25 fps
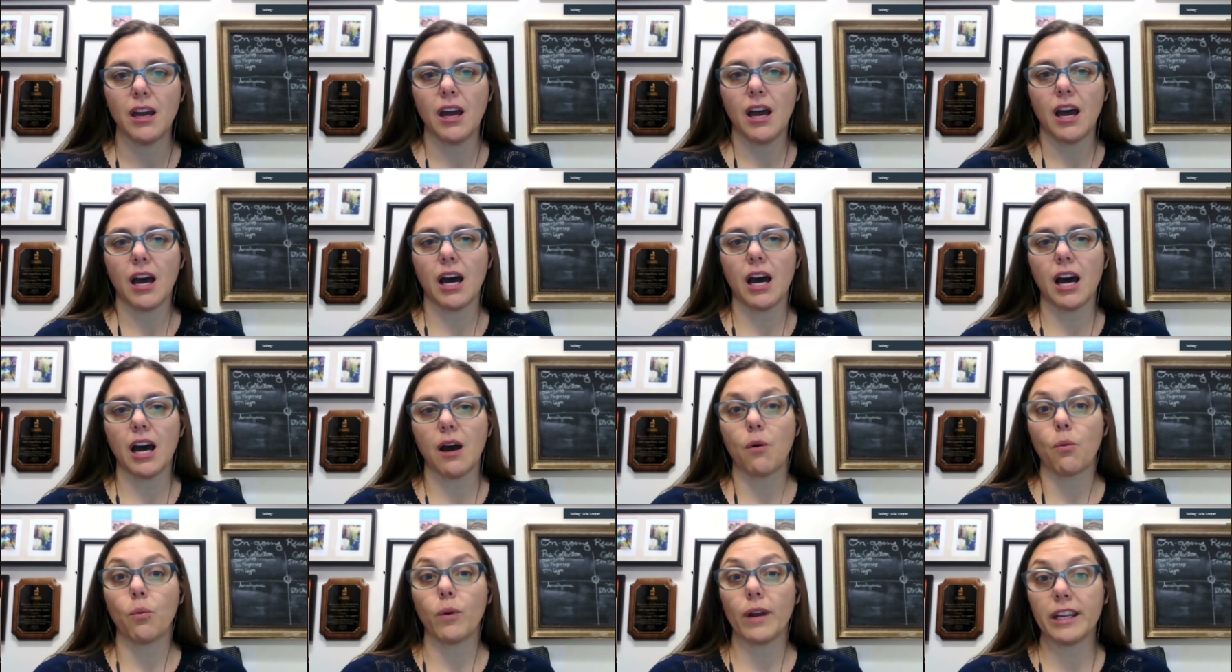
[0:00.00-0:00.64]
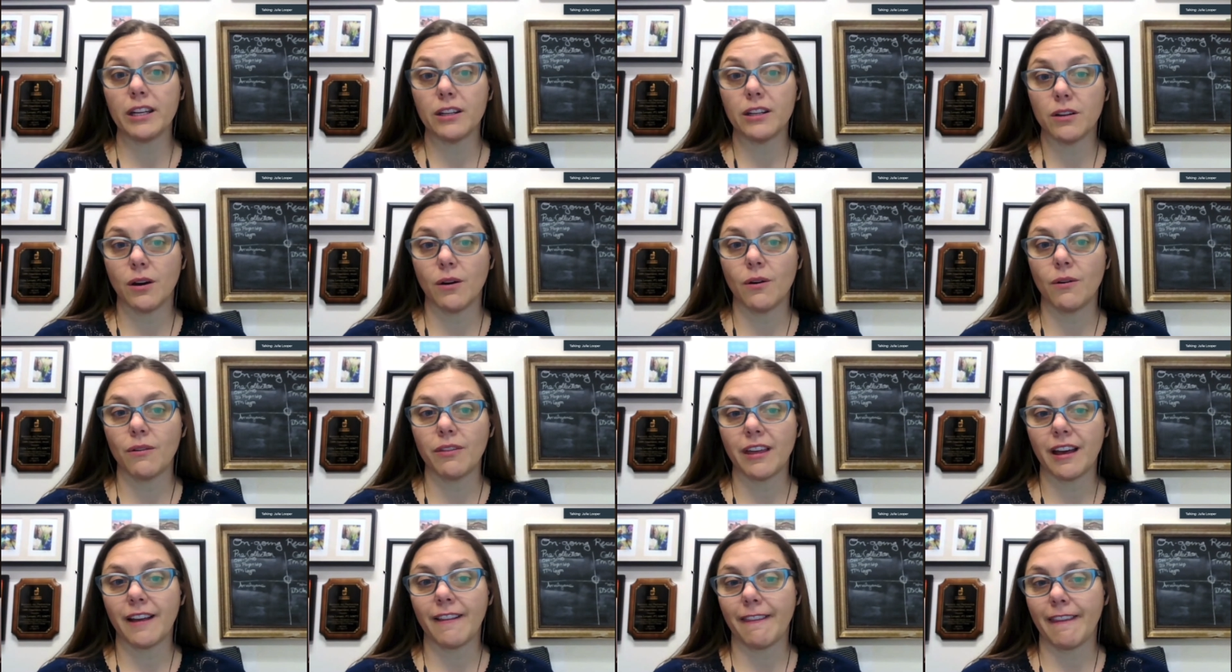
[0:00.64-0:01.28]
Uh, we know
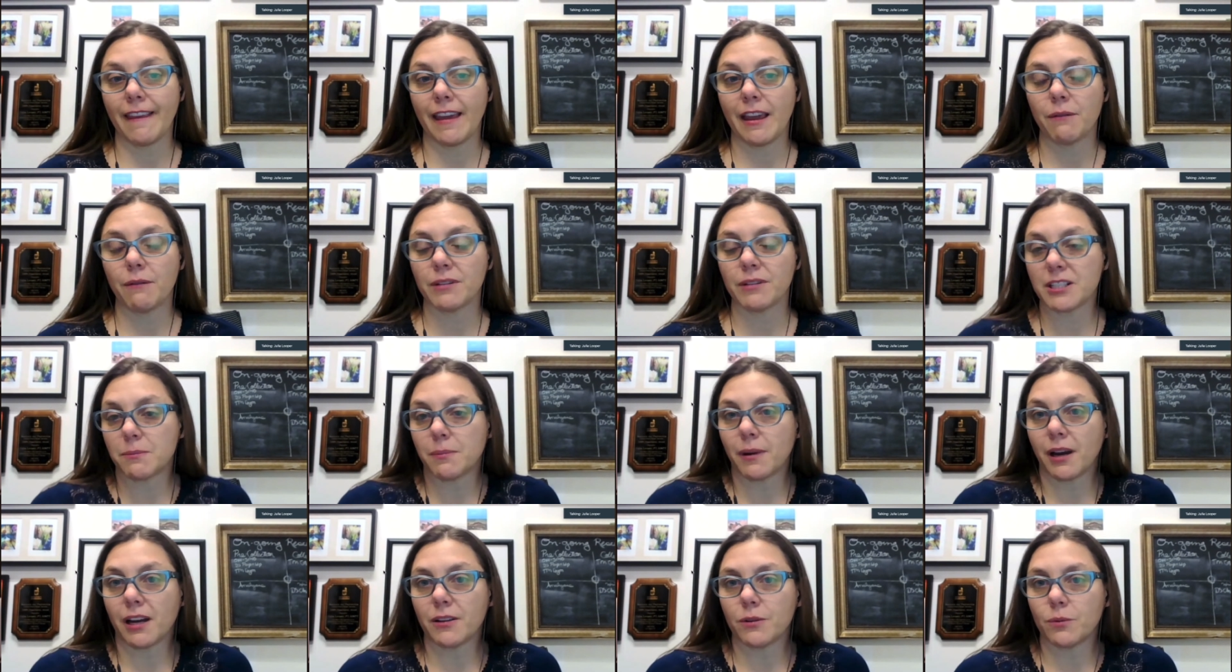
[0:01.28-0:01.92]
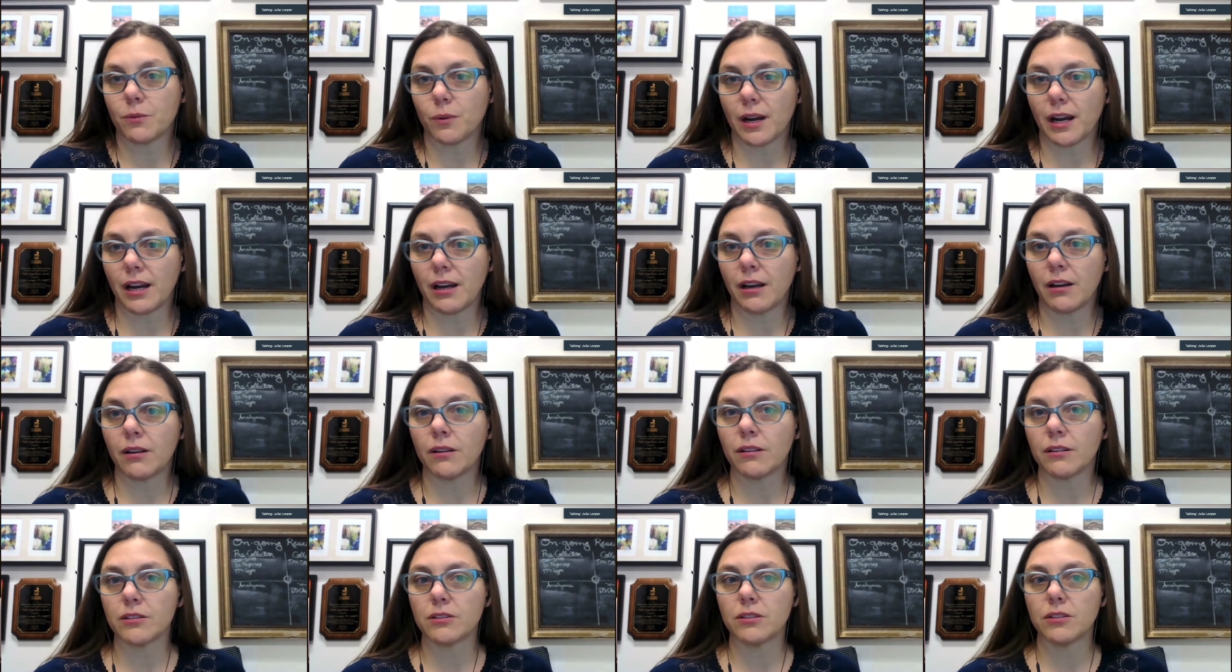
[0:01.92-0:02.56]
that they respond
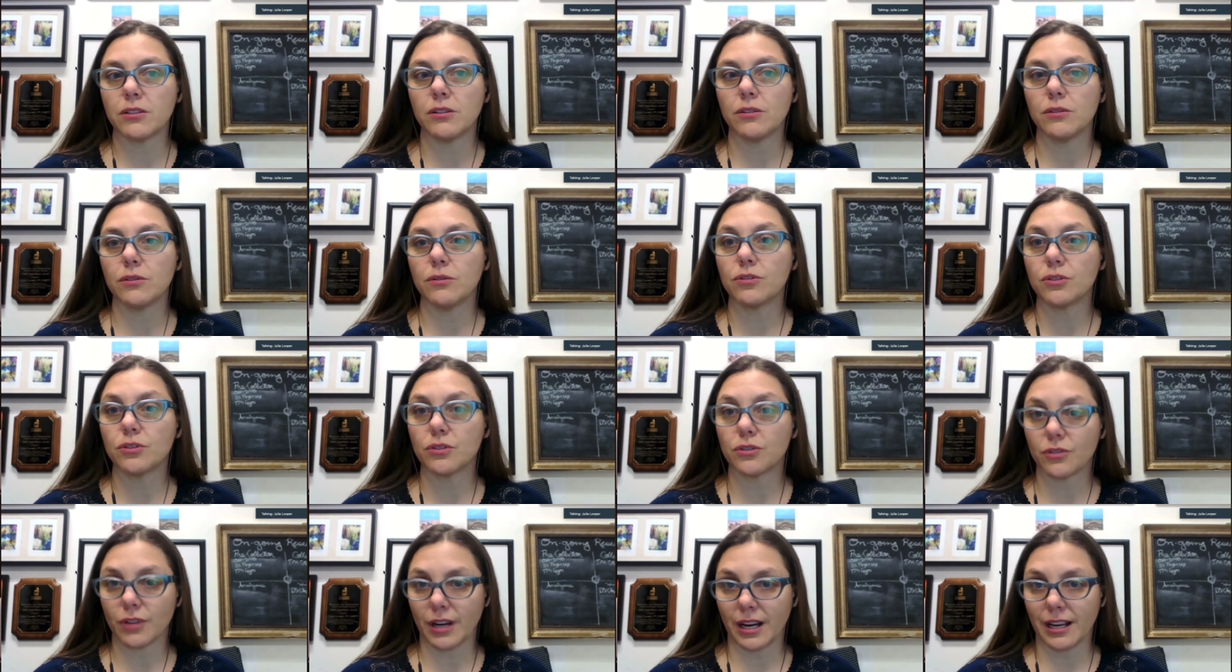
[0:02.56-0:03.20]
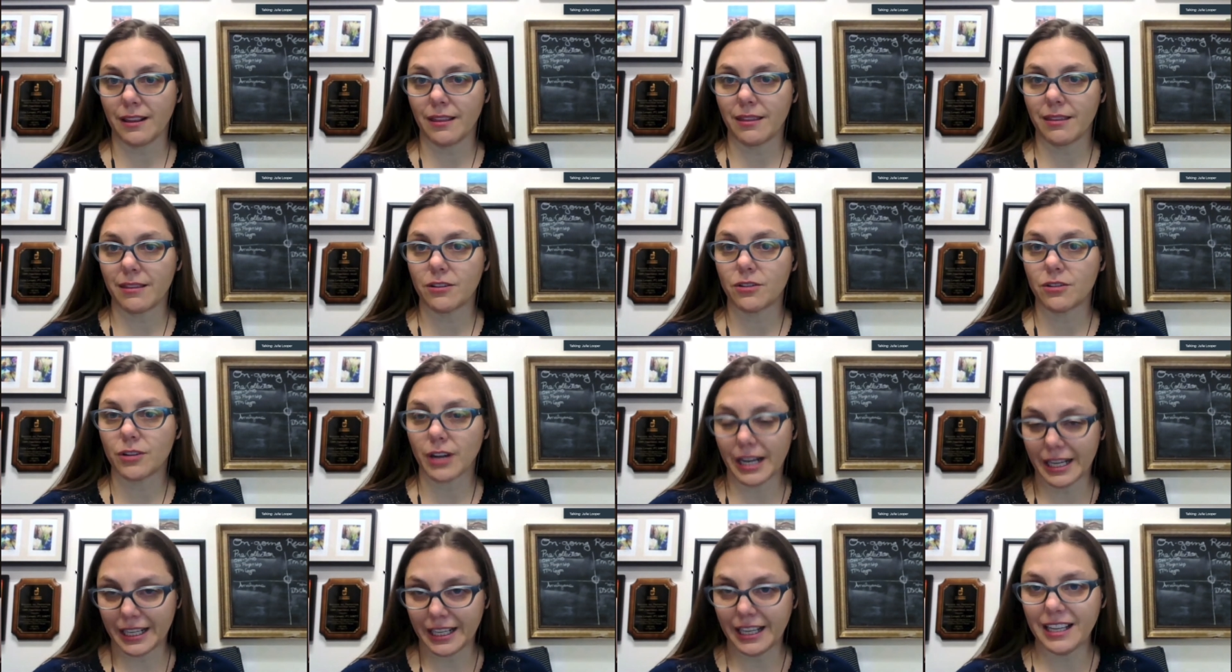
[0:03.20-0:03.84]
well to strength
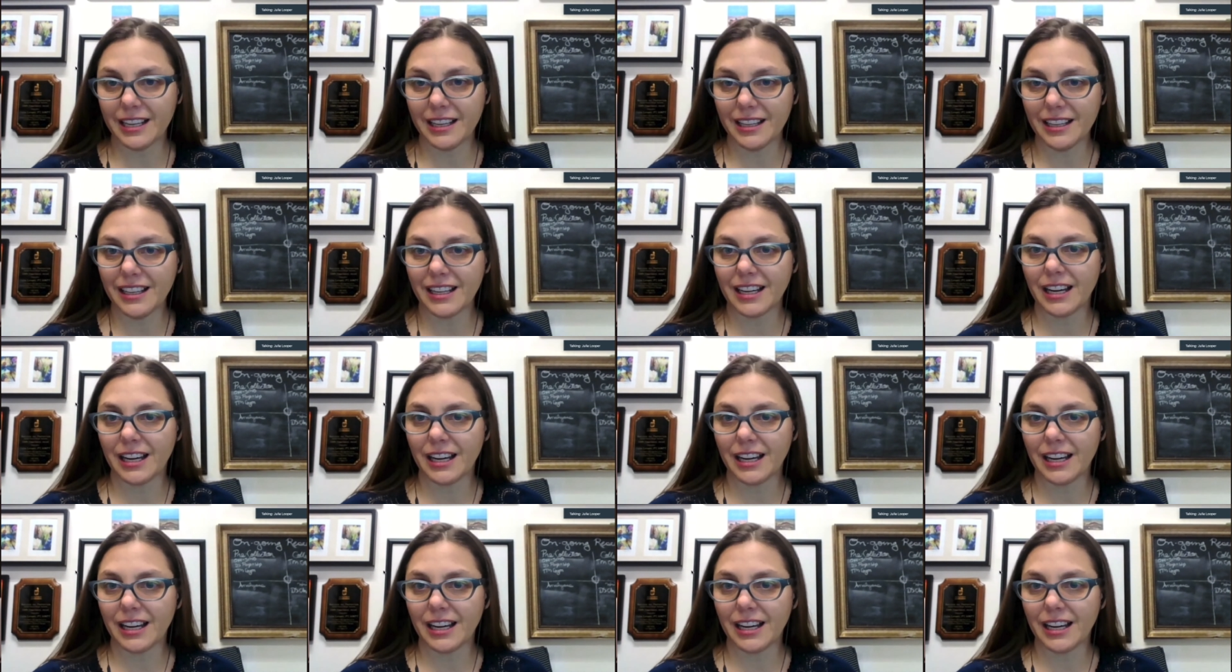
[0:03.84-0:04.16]
training,